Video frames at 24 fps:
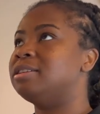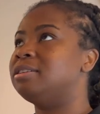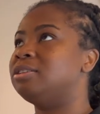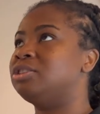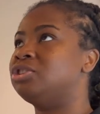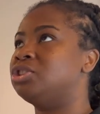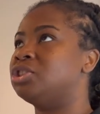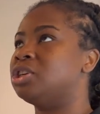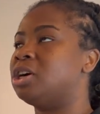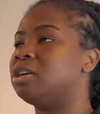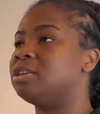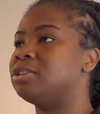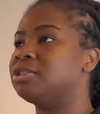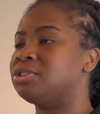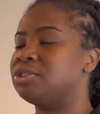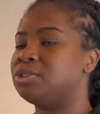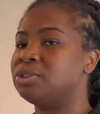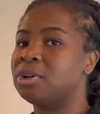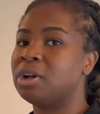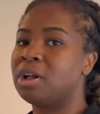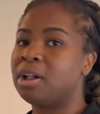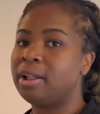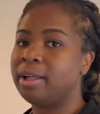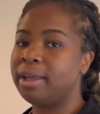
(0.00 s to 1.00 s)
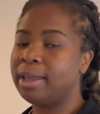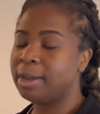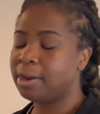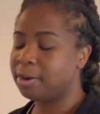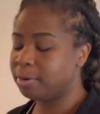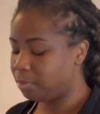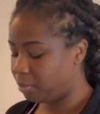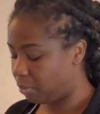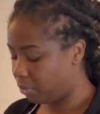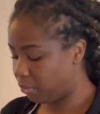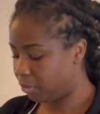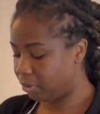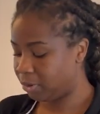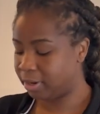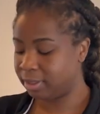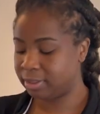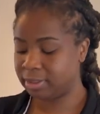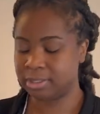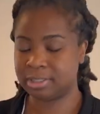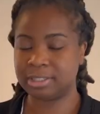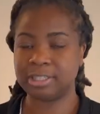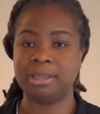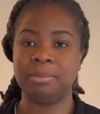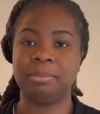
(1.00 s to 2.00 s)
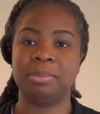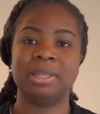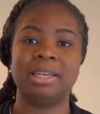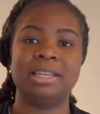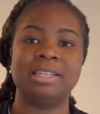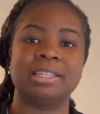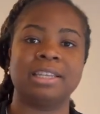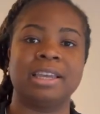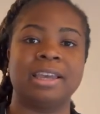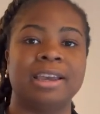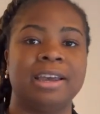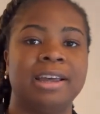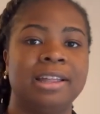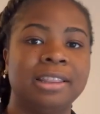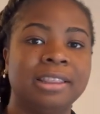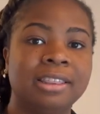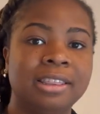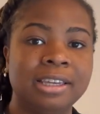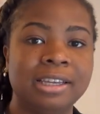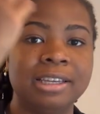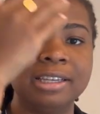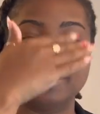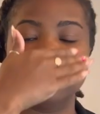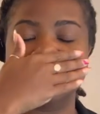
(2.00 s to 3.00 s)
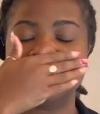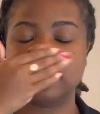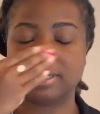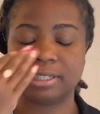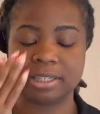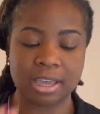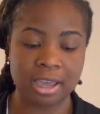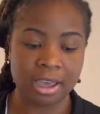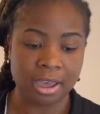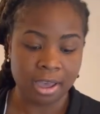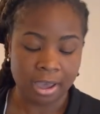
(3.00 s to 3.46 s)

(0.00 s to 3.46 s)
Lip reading: Charles de Gaulle Airport, the same place I got this.